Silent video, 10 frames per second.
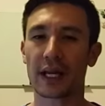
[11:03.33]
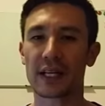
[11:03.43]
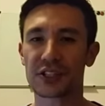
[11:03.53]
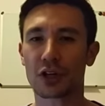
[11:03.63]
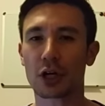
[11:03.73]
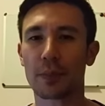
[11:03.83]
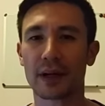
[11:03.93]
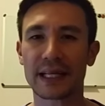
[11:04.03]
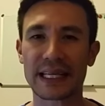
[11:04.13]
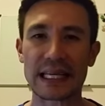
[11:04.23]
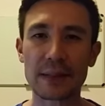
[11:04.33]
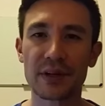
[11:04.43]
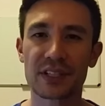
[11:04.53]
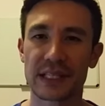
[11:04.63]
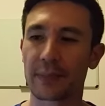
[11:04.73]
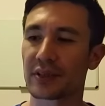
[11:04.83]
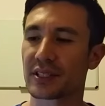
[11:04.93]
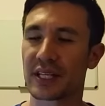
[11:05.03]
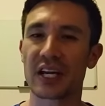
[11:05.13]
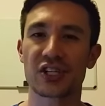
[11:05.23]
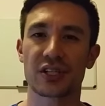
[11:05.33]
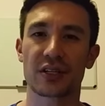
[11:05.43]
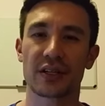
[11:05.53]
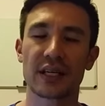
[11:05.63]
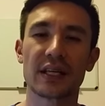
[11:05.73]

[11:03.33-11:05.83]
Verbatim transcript: Okay, let's talk about like image stabilization